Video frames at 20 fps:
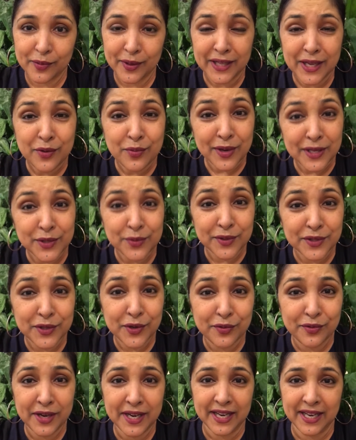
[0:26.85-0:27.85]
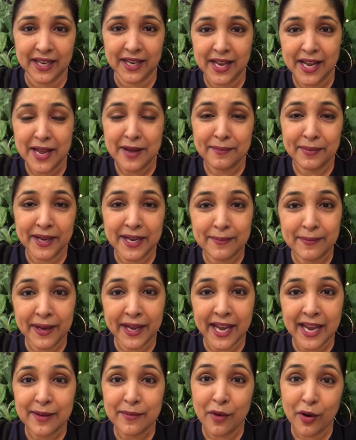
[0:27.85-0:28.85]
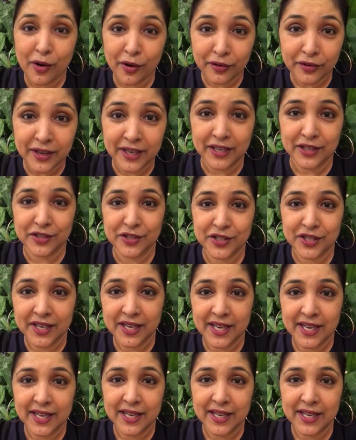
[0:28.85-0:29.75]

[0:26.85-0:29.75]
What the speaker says: Well, he once was green, but he became orange.